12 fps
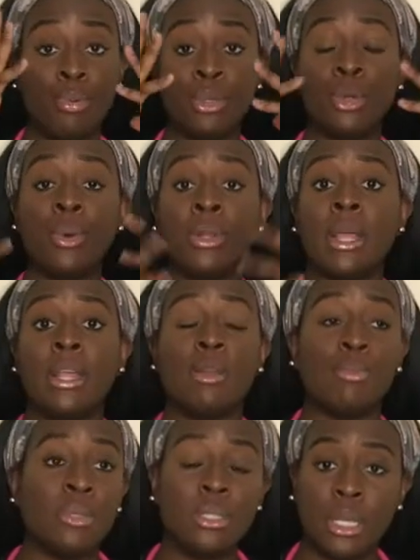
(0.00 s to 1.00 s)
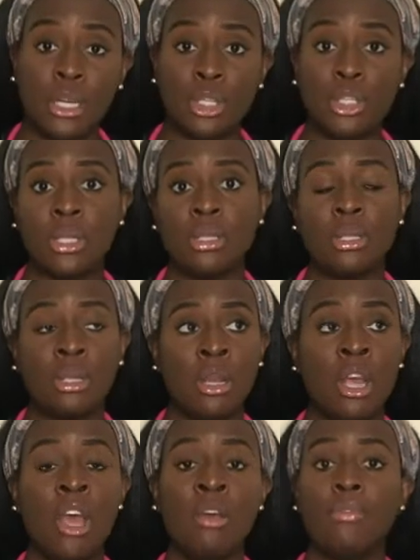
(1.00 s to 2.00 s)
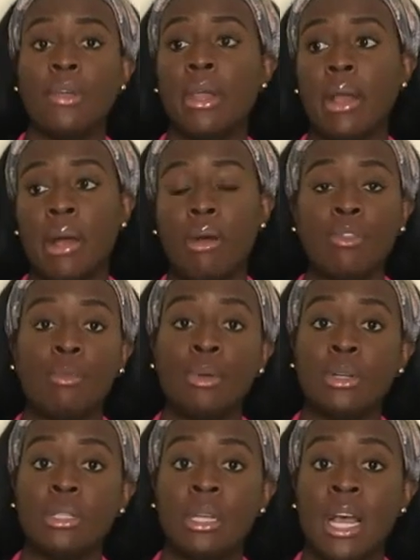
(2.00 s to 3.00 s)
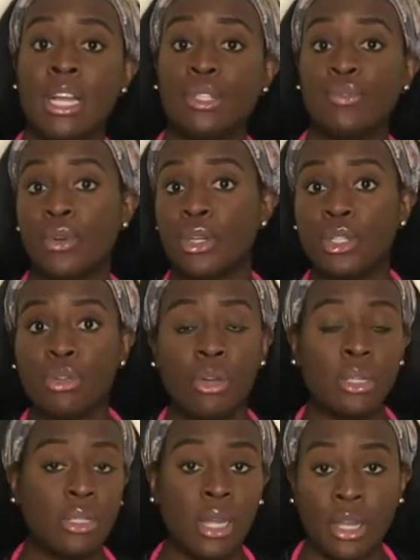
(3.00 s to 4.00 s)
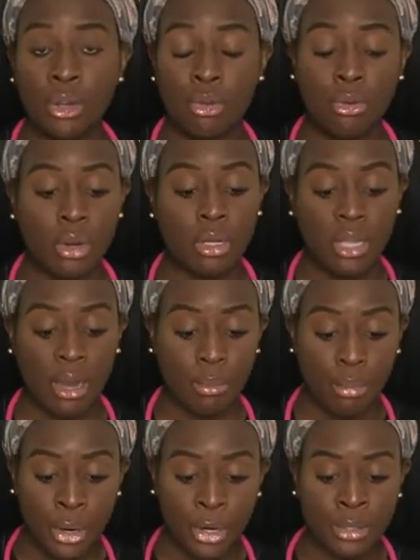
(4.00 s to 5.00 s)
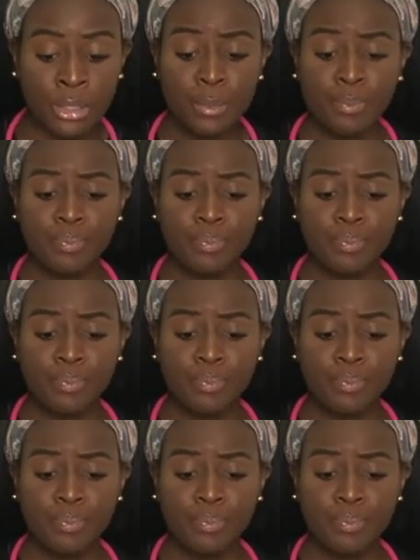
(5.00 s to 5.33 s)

knowing like the percentages and figuring out if the person has first degree, second degree type burns.